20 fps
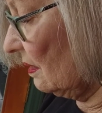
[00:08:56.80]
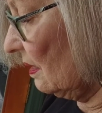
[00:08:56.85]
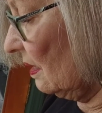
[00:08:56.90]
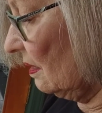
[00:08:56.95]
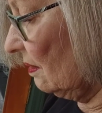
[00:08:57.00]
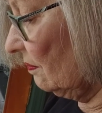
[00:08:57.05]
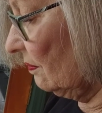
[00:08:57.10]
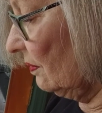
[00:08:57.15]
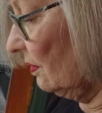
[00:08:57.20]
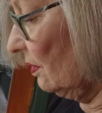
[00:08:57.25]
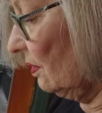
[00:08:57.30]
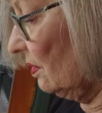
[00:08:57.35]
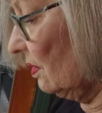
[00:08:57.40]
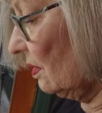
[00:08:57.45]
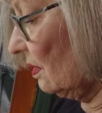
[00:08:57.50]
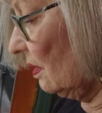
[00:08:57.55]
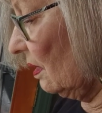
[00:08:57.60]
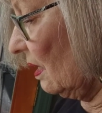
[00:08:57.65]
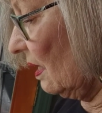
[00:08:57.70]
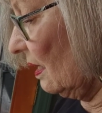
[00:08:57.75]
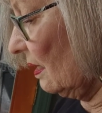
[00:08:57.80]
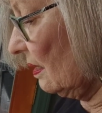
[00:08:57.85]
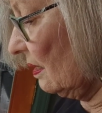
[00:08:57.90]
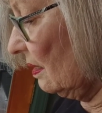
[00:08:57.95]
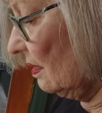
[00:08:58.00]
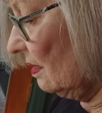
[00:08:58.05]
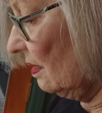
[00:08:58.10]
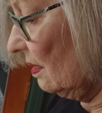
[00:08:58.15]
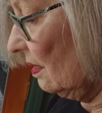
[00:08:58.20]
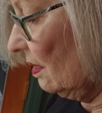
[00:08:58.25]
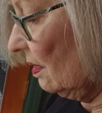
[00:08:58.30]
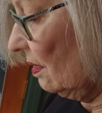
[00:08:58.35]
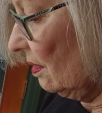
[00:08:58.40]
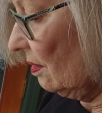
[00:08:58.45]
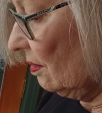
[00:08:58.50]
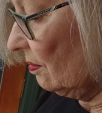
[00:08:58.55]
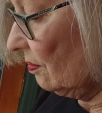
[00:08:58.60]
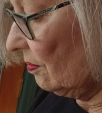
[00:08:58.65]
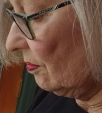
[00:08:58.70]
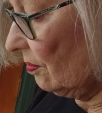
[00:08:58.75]
kind of look like
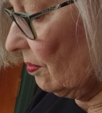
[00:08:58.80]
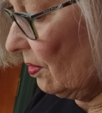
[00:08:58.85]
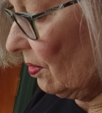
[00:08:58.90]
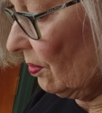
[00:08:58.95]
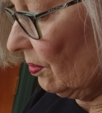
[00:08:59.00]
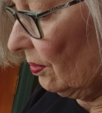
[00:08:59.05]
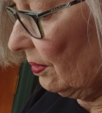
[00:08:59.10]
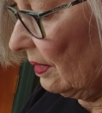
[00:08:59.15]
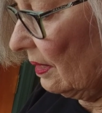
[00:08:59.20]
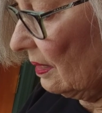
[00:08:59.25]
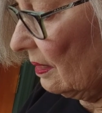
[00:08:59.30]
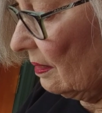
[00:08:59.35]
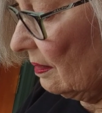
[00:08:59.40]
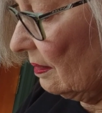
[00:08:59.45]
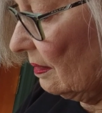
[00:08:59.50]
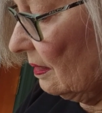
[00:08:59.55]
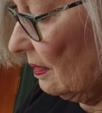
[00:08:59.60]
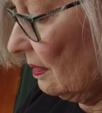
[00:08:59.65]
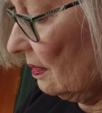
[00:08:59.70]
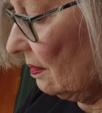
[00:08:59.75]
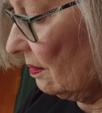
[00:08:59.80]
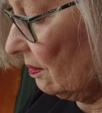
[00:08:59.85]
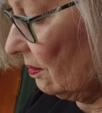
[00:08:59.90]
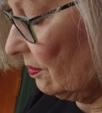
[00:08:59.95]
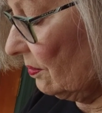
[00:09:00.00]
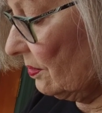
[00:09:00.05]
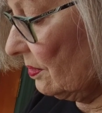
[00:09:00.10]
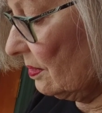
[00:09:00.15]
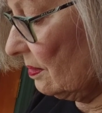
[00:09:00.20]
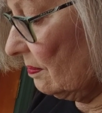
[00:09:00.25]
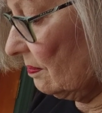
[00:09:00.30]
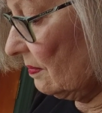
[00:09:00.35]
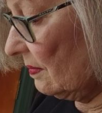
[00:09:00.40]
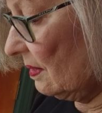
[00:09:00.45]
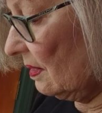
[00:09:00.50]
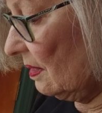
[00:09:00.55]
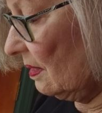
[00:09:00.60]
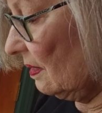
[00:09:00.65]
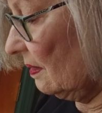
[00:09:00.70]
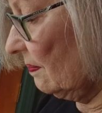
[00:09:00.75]
rolling hills.
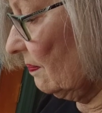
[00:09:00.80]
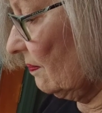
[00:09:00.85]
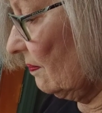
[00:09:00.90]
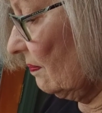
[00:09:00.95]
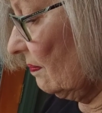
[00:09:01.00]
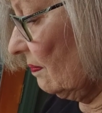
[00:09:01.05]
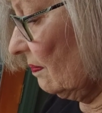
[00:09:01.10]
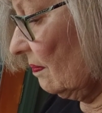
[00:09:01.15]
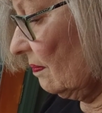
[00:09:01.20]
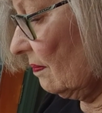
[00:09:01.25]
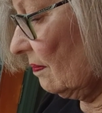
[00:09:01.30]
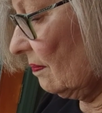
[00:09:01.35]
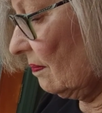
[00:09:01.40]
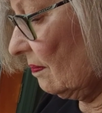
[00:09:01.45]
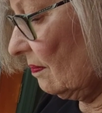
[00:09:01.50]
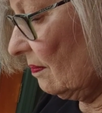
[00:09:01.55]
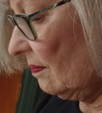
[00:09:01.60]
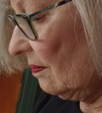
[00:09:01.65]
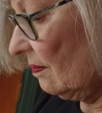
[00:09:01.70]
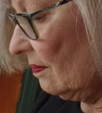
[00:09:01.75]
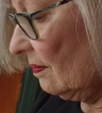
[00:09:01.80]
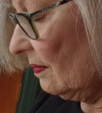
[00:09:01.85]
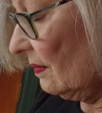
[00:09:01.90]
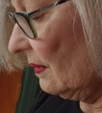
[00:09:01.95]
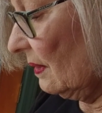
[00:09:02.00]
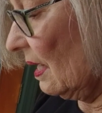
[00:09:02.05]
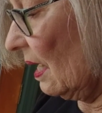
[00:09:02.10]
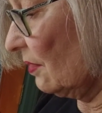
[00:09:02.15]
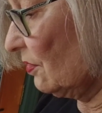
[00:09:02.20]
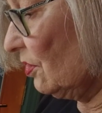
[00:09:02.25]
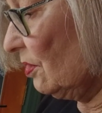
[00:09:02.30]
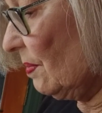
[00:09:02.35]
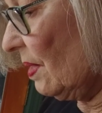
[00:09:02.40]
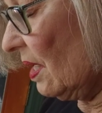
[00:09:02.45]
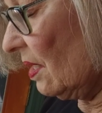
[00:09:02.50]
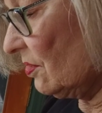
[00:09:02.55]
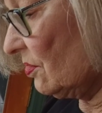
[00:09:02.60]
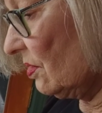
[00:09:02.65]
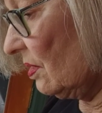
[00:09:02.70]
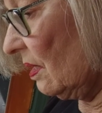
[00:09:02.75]
Okay, not too
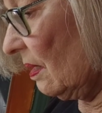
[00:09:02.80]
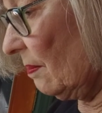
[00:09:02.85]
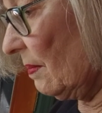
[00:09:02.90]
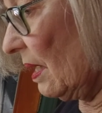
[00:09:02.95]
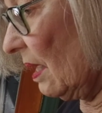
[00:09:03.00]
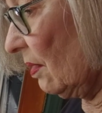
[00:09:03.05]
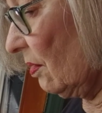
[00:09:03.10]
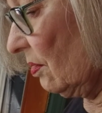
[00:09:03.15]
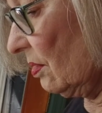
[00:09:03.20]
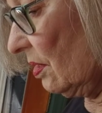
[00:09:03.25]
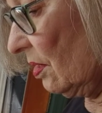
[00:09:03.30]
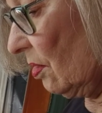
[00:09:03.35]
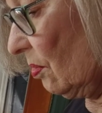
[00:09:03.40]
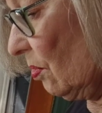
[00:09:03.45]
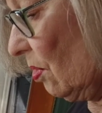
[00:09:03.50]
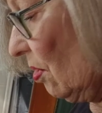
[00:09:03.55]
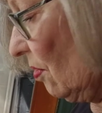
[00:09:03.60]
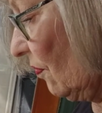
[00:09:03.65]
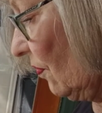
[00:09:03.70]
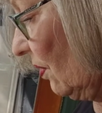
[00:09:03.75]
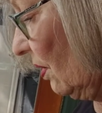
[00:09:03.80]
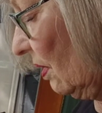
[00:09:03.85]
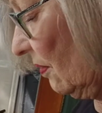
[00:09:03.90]
much, and I'm not going to go over it.